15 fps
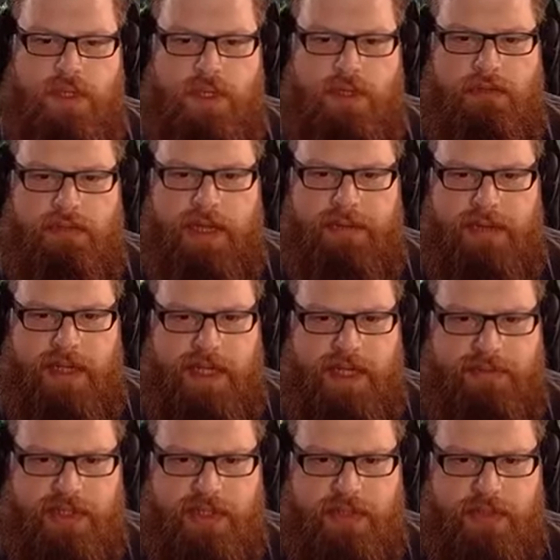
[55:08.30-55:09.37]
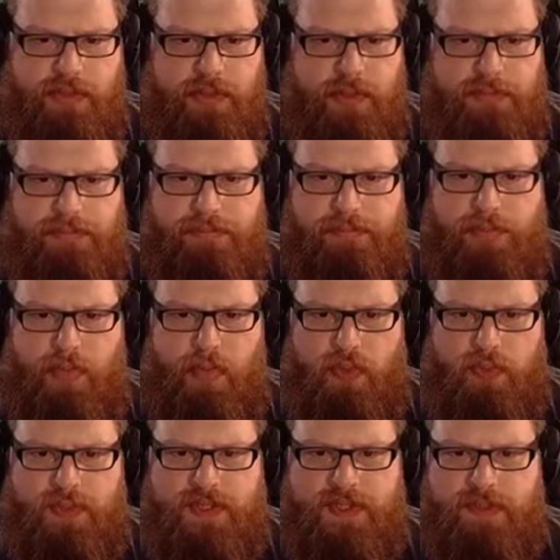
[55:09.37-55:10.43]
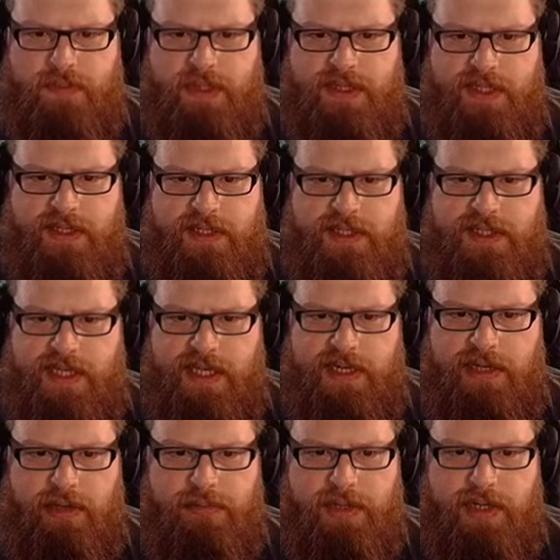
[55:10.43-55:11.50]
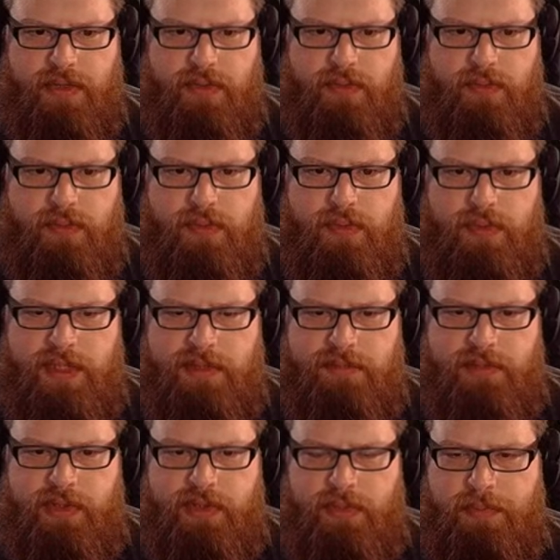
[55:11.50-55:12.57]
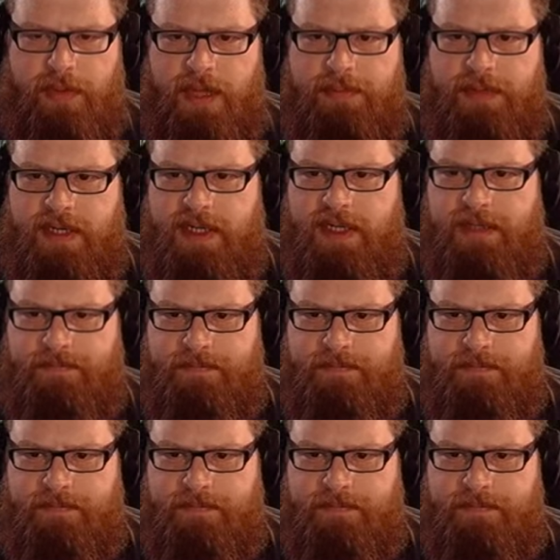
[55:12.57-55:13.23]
Right, I'm just going to do a quick pause whilst I decide how I'm going to cool and do the piping in here.